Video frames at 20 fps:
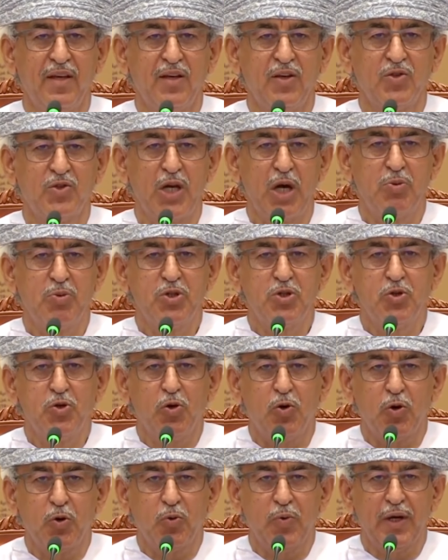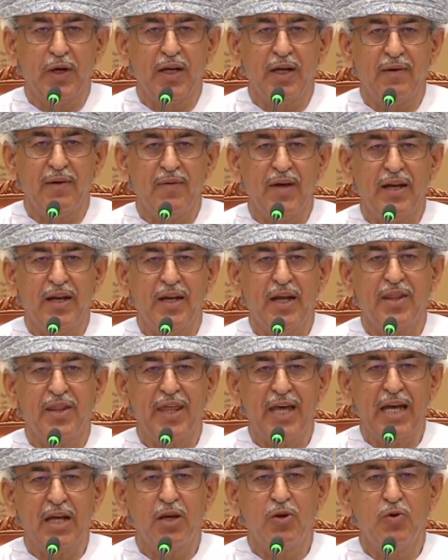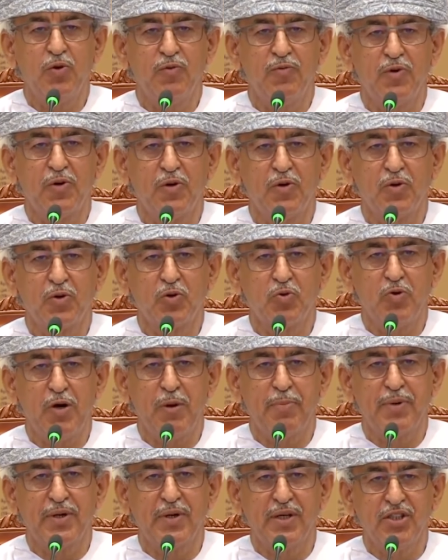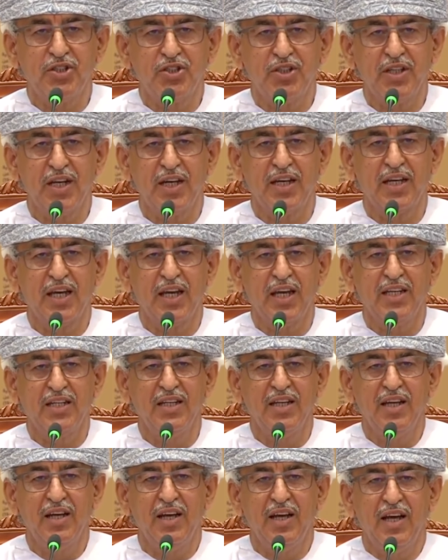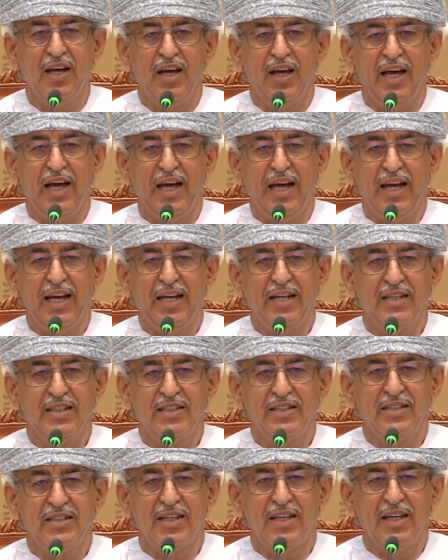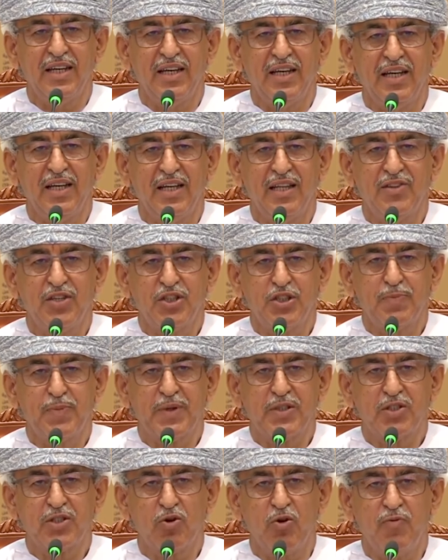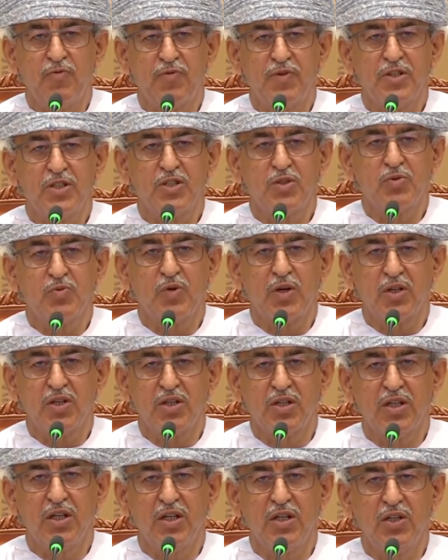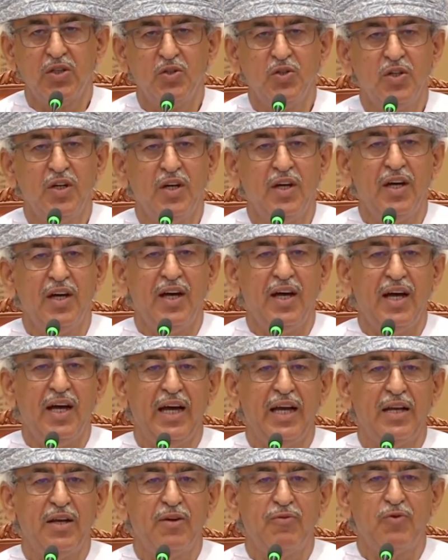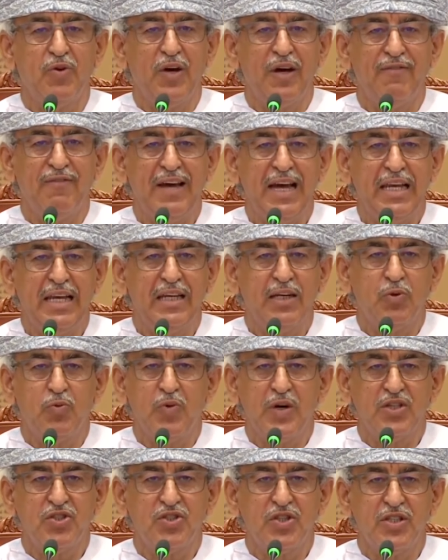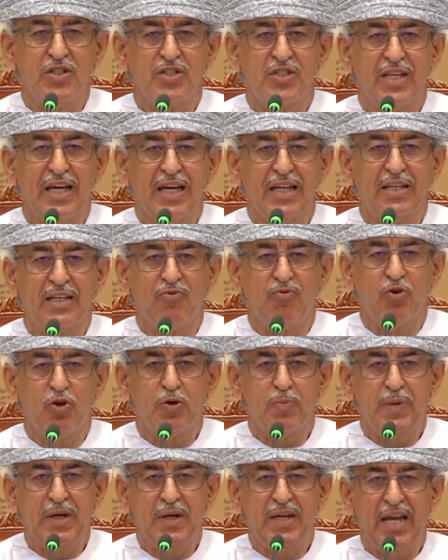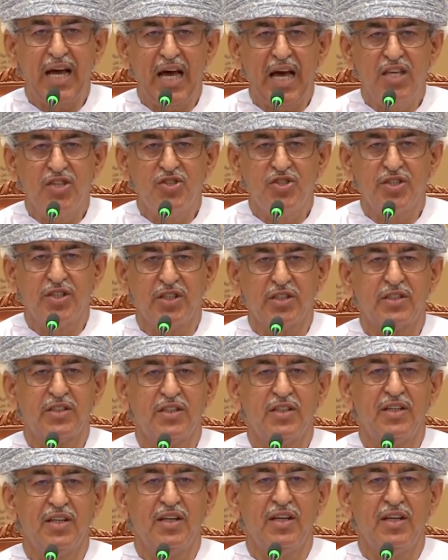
So I wish you all well, and then thank you for your cooperation again. And this press conference will continue. And if you have any questions that have not been answered